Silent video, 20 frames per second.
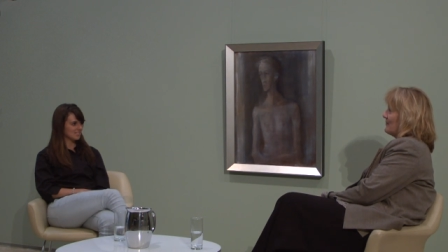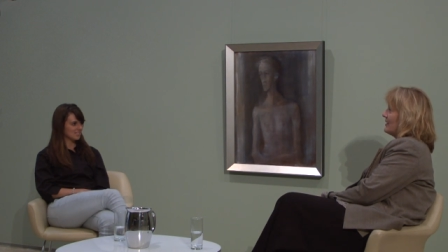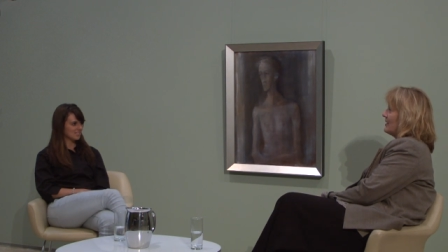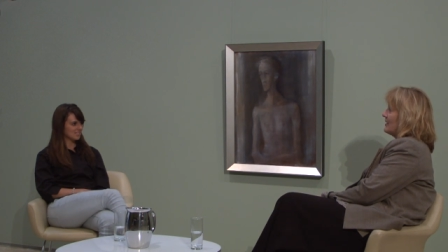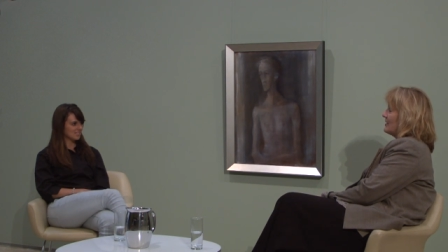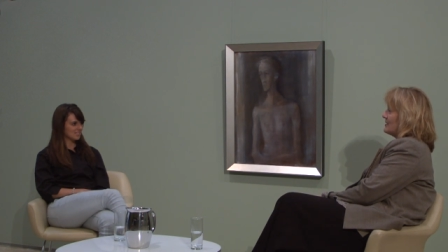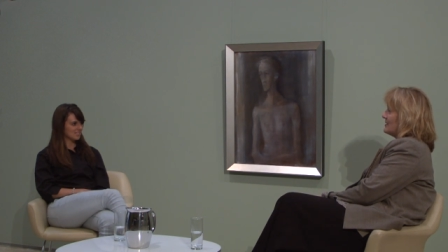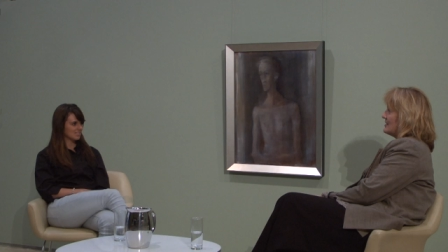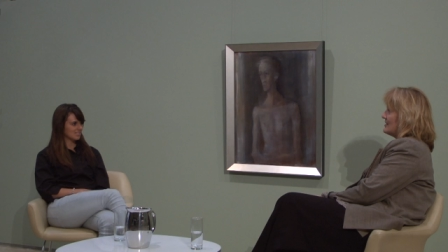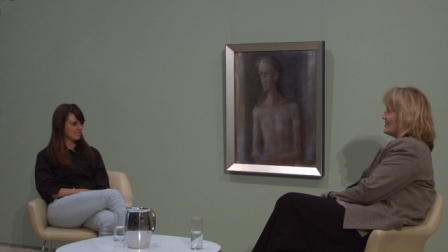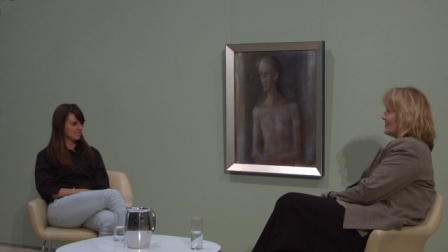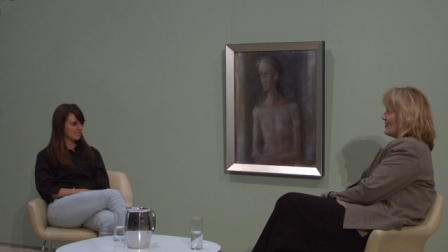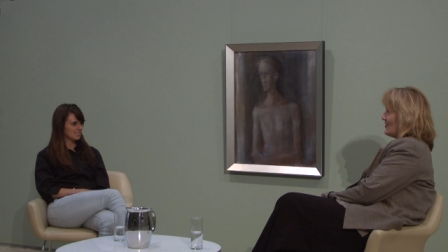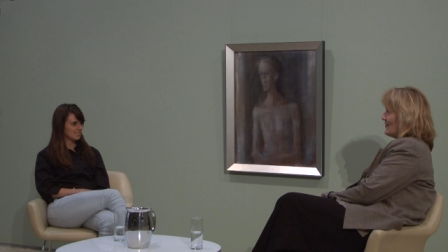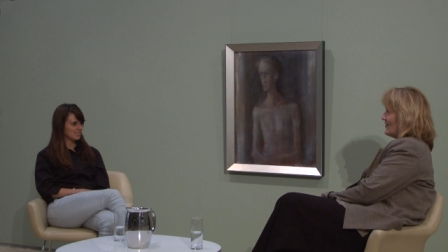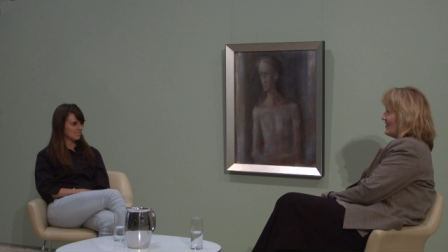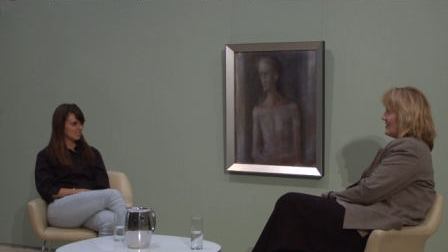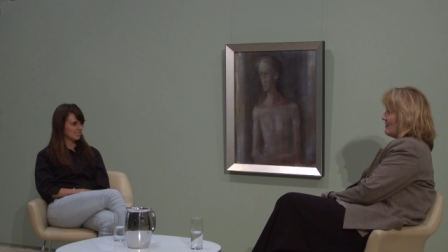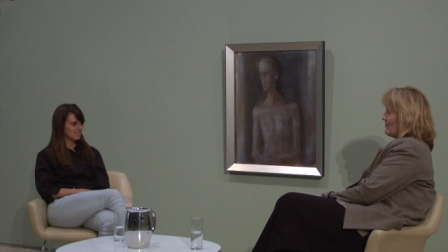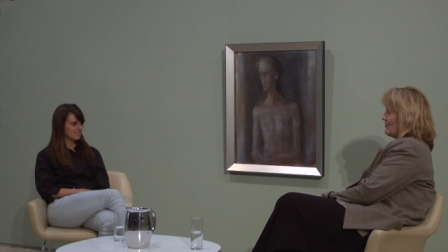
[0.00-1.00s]

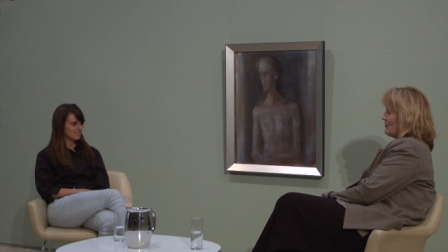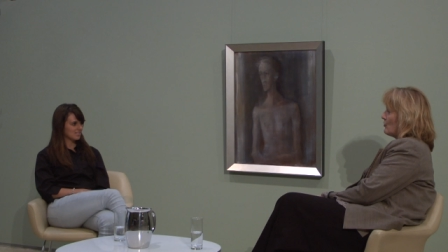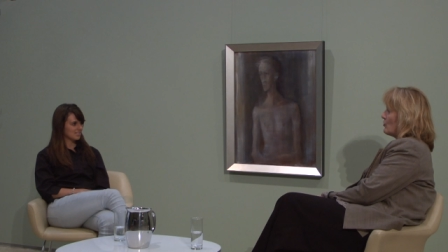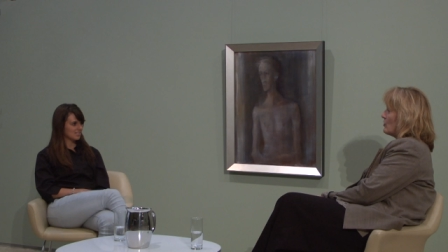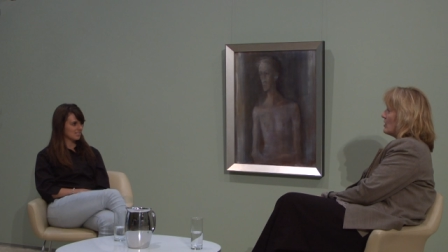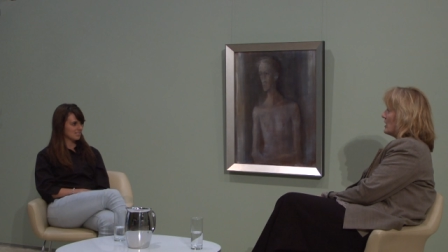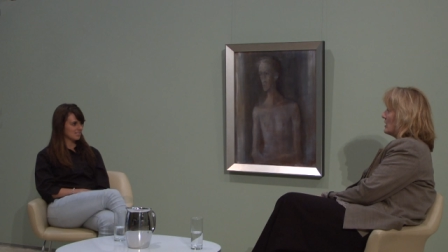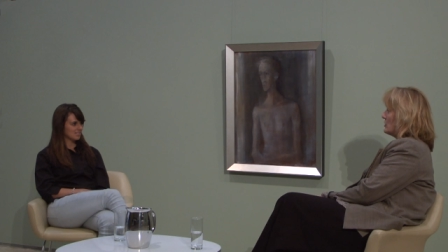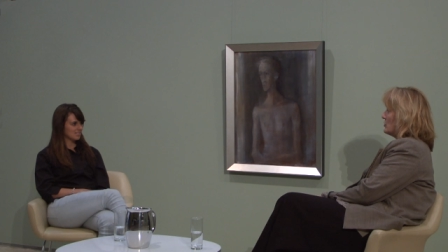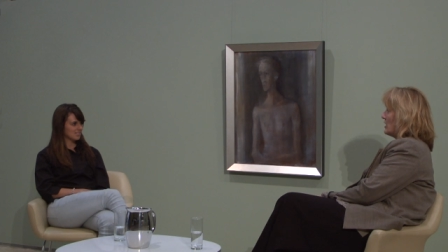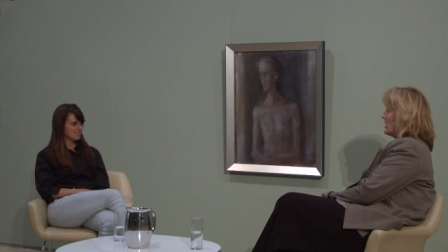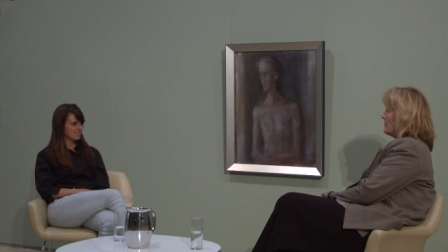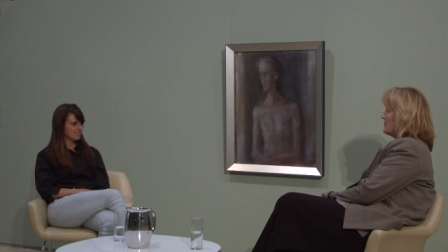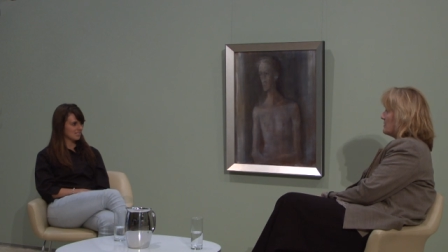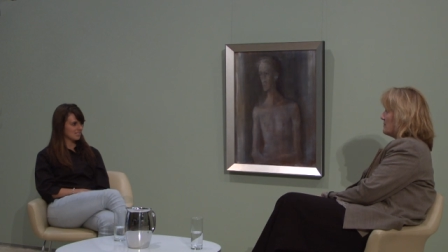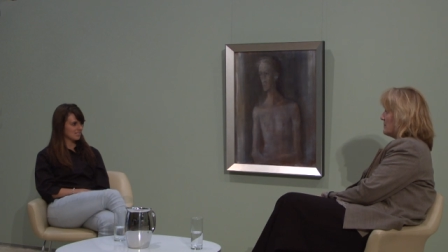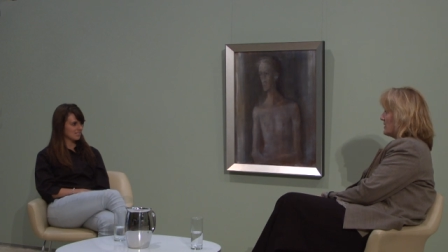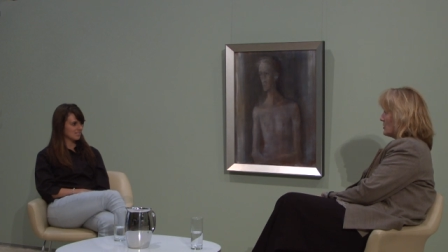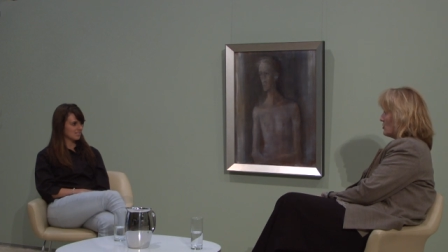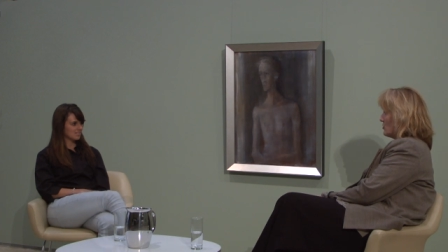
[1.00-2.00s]
conservative critic,
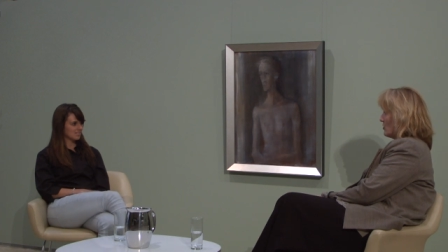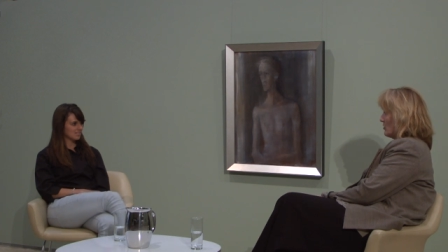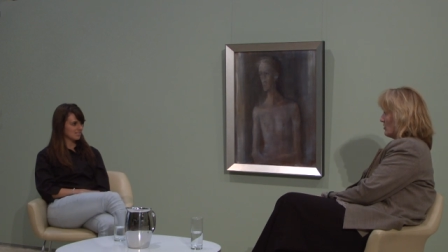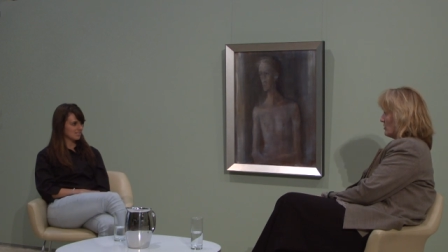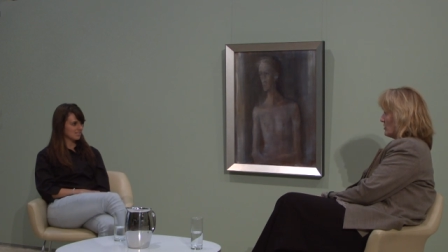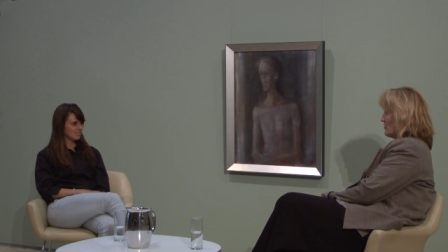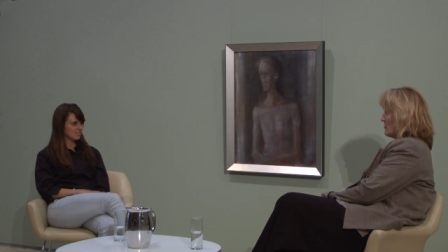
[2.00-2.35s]
James MacDonald,